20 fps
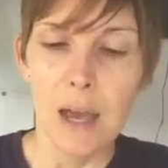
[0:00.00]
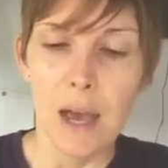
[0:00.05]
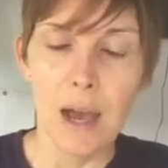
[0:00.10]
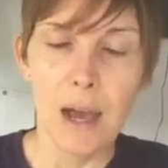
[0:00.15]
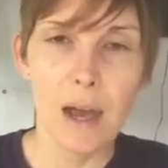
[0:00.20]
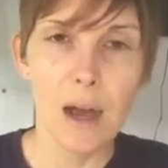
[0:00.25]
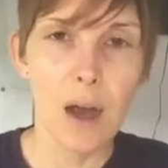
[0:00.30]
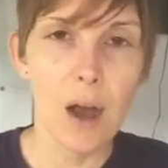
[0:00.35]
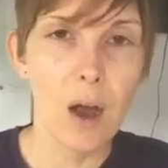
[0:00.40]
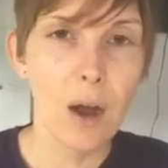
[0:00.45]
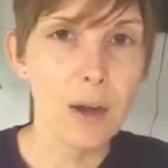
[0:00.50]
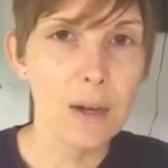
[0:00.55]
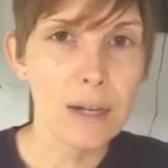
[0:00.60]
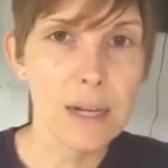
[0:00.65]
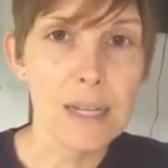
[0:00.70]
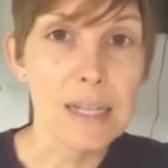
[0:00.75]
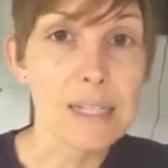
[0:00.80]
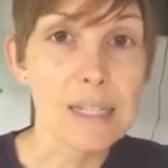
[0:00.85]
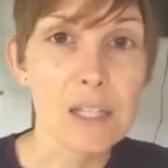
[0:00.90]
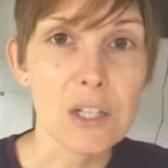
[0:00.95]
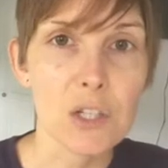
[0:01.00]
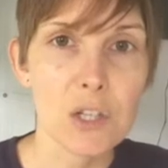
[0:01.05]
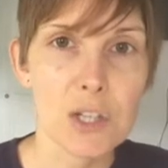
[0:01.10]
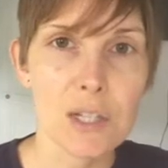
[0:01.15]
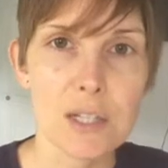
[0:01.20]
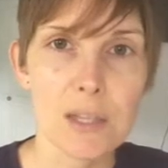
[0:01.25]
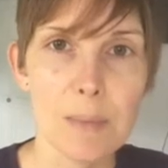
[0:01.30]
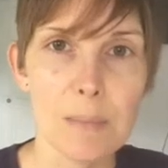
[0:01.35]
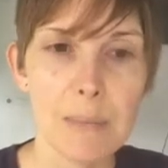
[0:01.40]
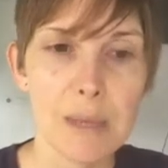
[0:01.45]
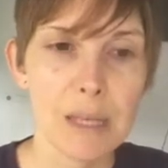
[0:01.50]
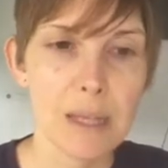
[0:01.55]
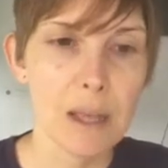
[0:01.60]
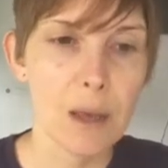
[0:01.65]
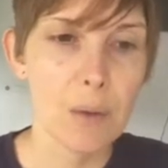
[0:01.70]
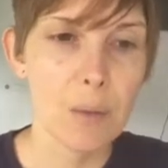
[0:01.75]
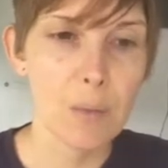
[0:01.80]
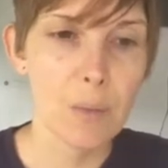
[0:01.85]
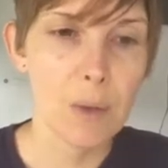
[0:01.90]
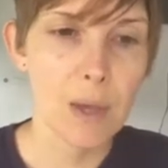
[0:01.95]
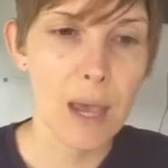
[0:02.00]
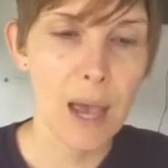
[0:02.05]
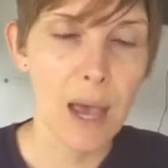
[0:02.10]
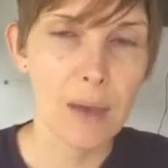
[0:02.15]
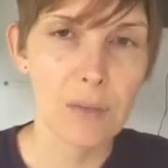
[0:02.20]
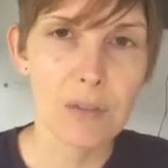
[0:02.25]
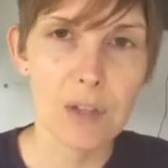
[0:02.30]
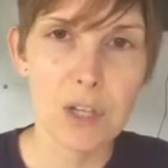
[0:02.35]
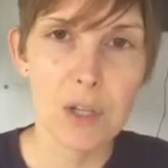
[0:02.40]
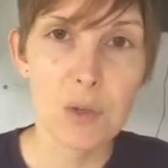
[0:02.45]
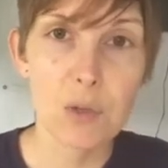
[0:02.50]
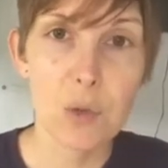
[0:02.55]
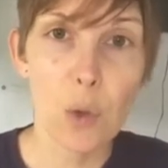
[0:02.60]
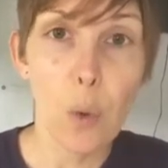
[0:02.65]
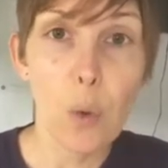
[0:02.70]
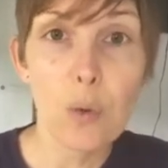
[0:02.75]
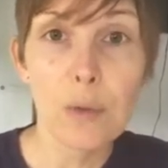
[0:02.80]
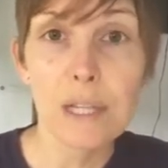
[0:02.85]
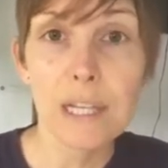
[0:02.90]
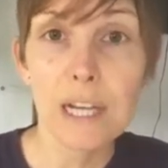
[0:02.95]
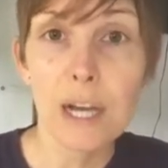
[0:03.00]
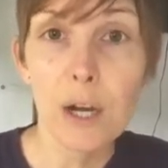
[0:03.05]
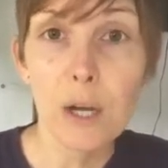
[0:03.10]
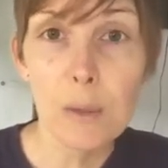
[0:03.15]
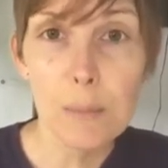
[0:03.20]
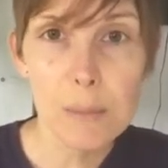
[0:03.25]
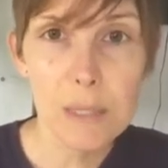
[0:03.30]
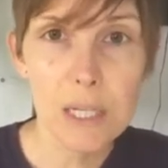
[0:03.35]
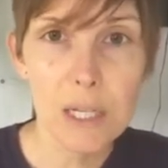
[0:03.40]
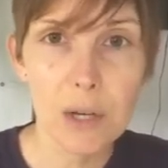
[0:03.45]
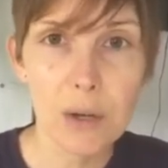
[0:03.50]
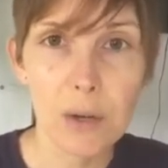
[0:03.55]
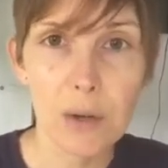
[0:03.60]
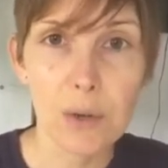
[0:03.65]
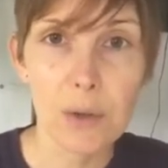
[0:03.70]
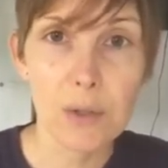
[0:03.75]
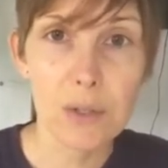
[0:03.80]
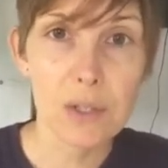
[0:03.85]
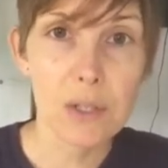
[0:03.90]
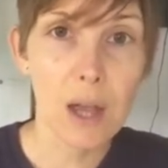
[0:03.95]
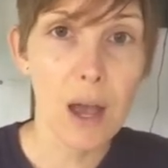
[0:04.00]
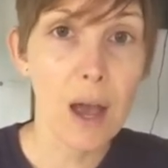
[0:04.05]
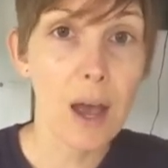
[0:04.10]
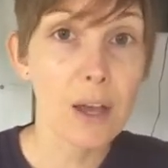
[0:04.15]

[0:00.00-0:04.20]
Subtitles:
art isn't just something that we have to use only art materials.